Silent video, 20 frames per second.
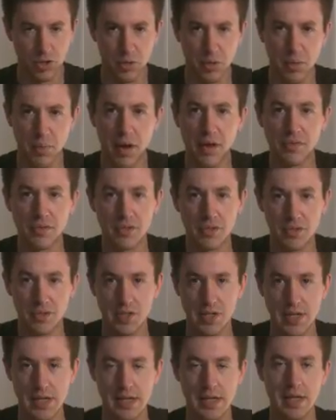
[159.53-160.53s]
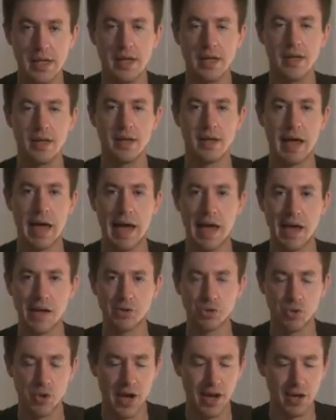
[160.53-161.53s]
about this tea
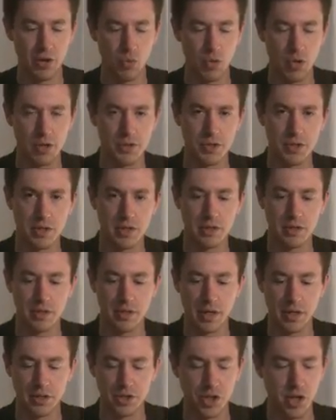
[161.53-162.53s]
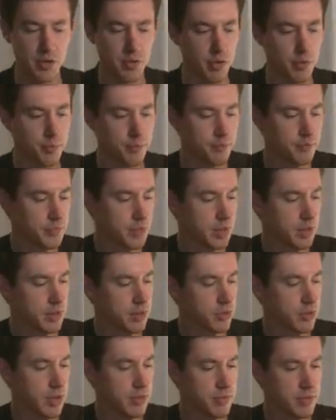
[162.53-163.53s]
and Dragonwells in general.
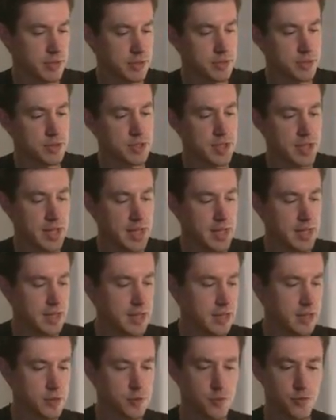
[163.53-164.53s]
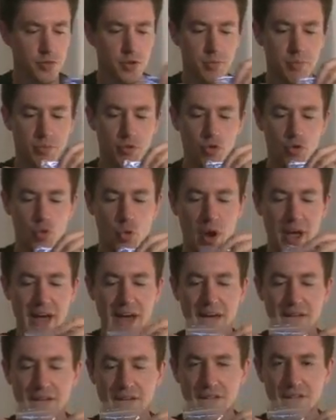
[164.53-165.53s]
Okay, this tea is from
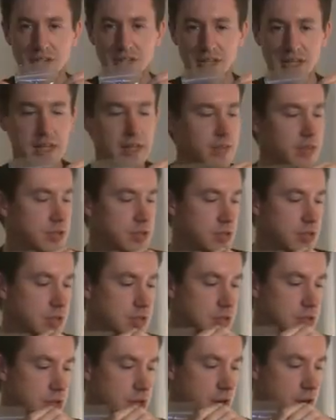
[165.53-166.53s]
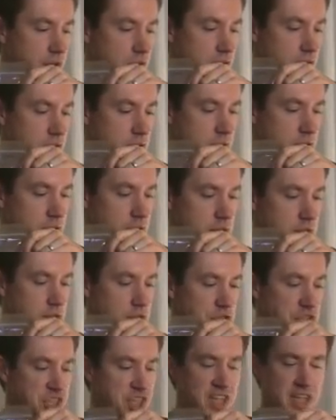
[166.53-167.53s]
GrandTea. This is their
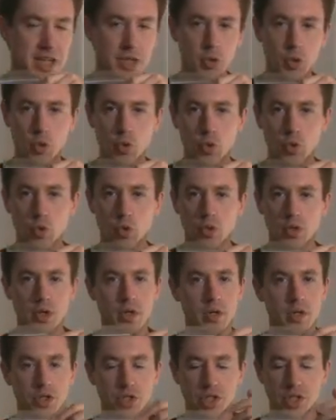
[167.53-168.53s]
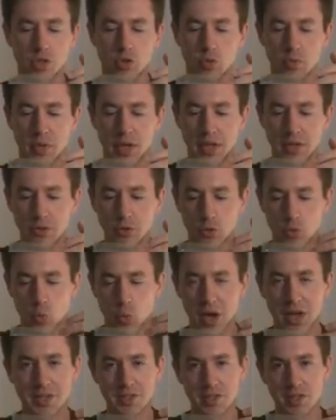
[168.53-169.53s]
XiHu. XiHu means
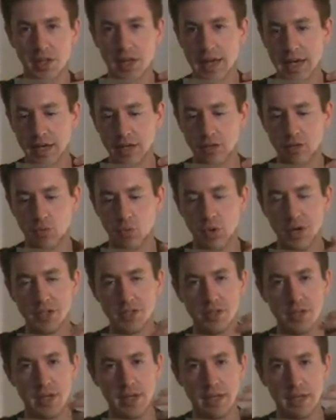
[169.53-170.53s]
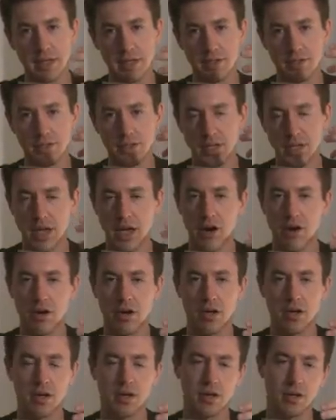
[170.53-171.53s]
West Lake. West Lake is the
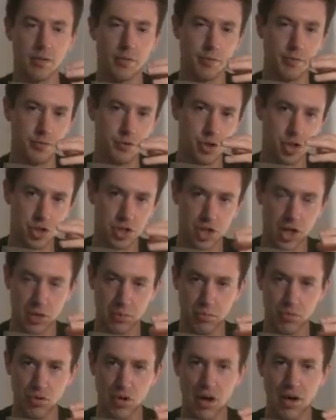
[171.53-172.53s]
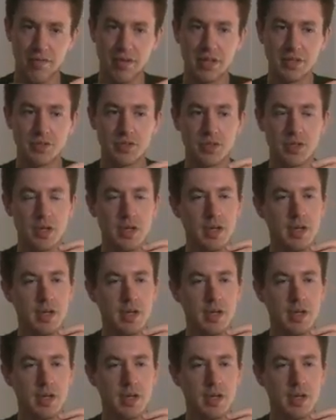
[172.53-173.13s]
area of Zhejiang province,